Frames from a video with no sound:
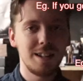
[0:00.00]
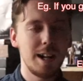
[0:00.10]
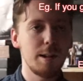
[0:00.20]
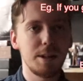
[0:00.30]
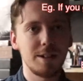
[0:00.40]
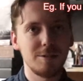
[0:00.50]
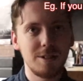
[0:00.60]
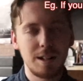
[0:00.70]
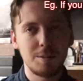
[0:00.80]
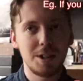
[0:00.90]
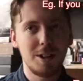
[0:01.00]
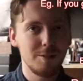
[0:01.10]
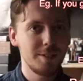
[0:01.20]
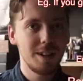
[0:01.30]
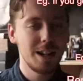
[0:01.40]
and make a new statement out
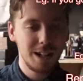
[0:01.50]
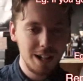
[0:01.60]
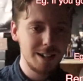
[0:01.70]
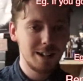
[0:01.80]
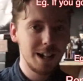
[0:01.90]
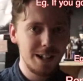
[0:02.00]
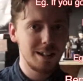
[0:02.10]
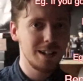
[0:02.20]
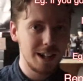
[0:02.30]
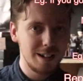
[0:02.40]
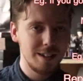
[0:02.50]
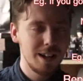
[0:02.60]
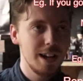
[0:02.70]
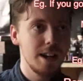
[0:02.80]
of it, and again and again and again,